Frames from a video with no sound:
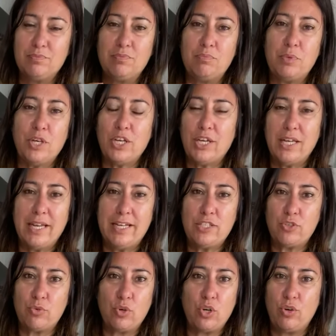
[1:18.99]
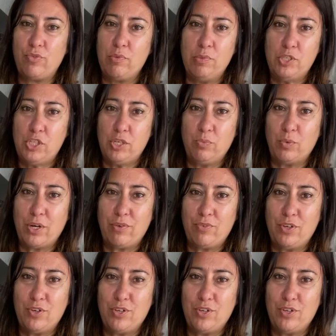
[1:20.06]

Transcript: percolator or coffee machine, whatever you're